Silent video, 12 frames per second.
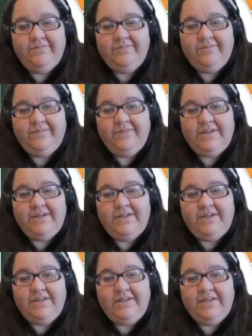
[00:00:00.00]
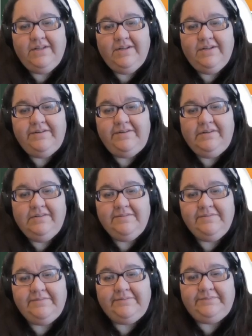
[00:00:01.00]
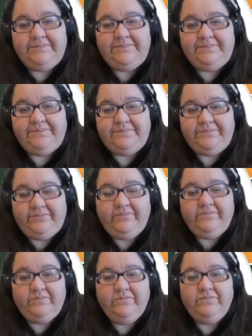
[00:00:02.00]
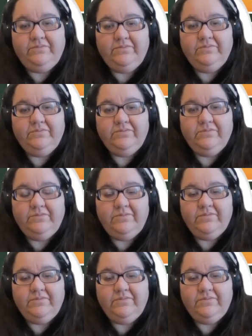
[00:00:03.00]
(not speaking)